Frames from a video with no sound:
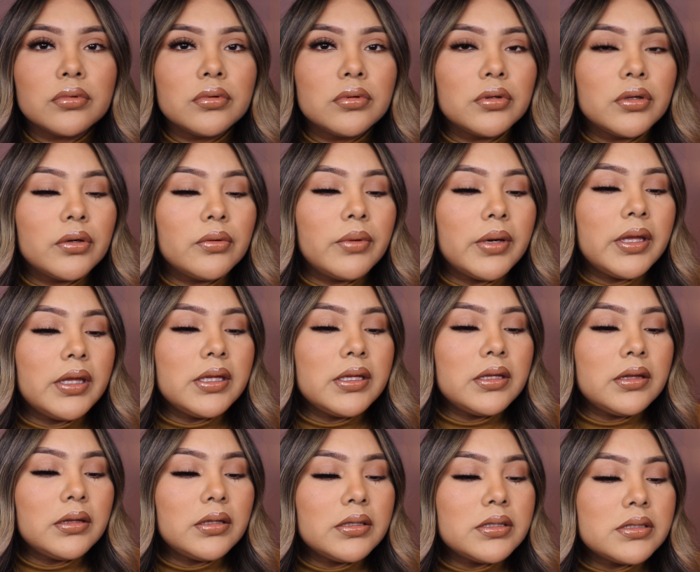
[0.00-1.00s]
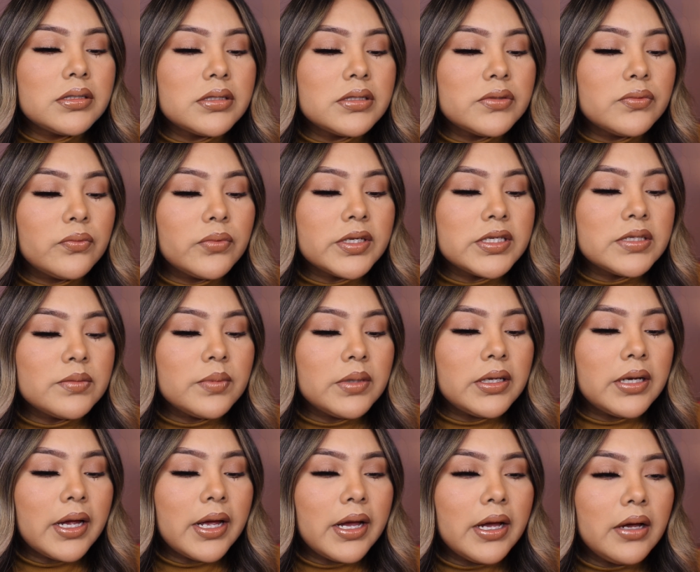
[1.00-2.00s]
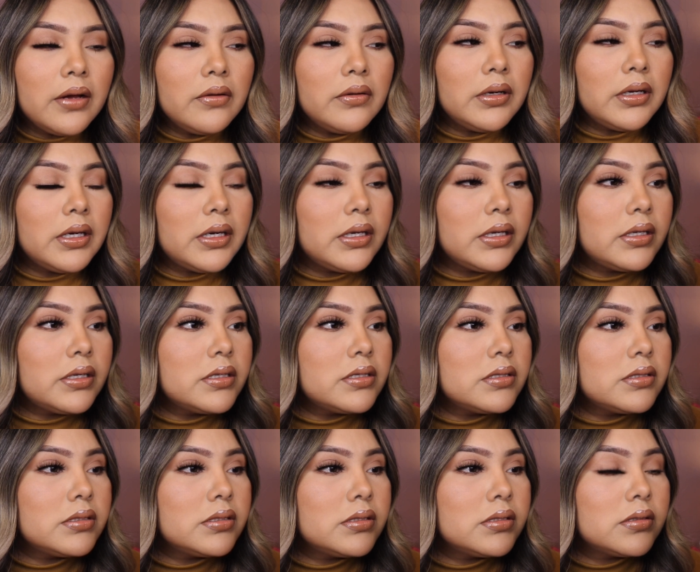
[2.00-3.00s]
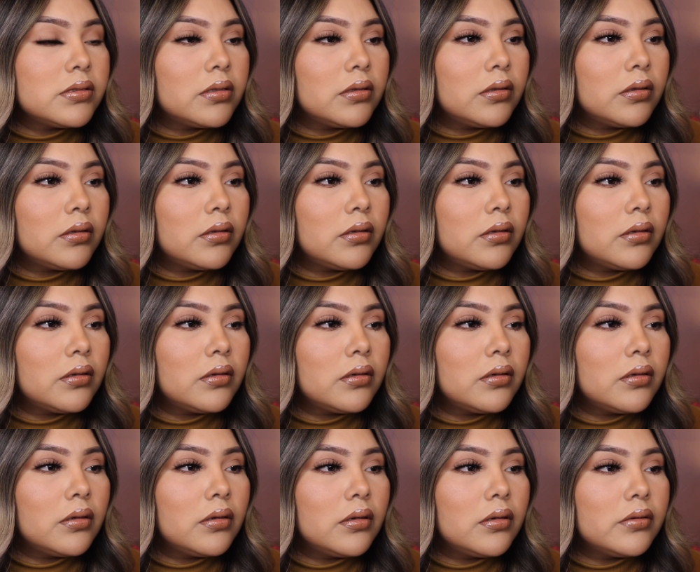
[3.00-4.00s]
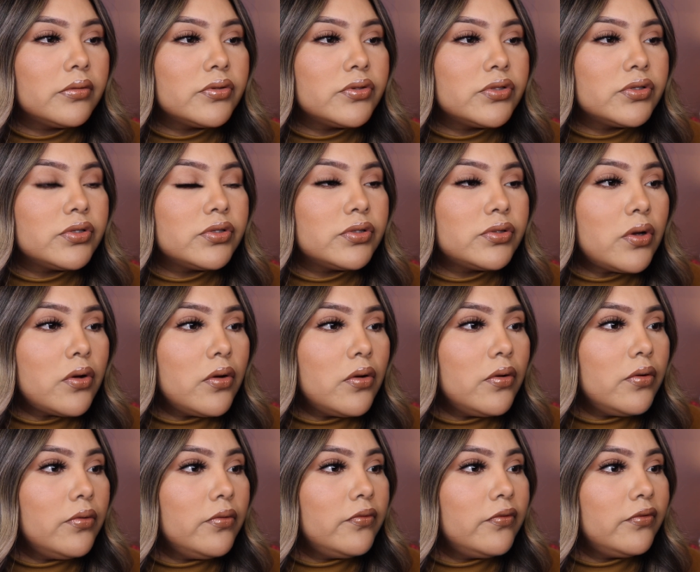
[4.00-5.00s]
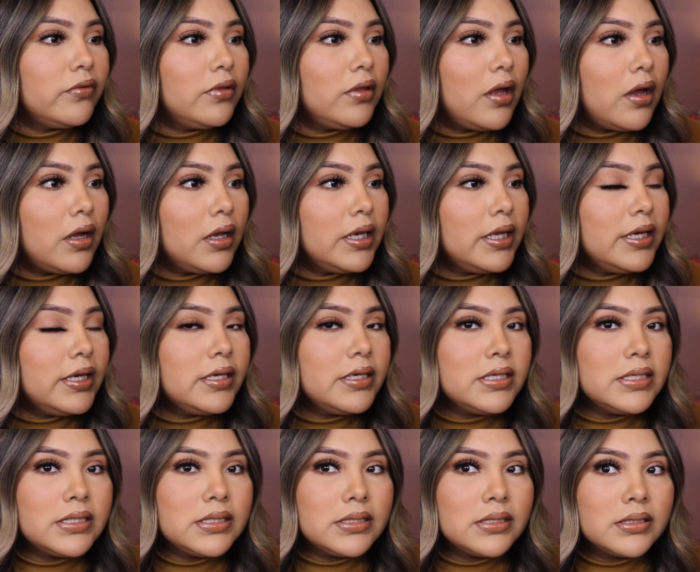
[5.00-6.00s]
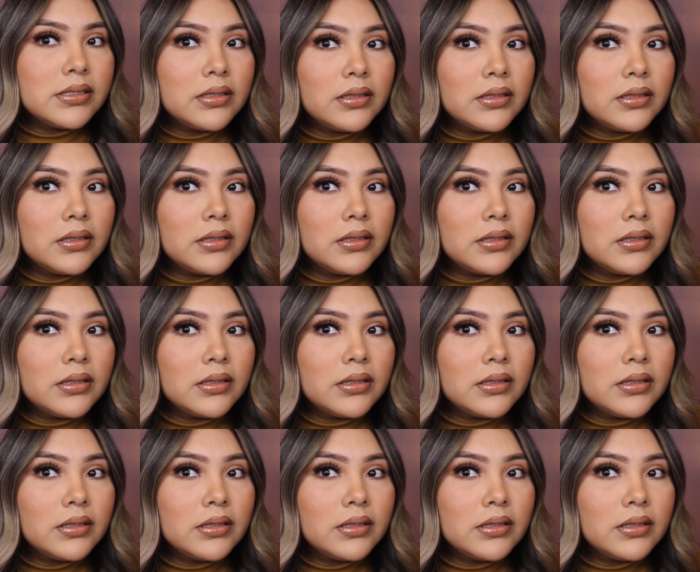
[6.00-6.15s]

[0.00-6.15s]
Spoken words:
the way that this is wispied out is so flawless.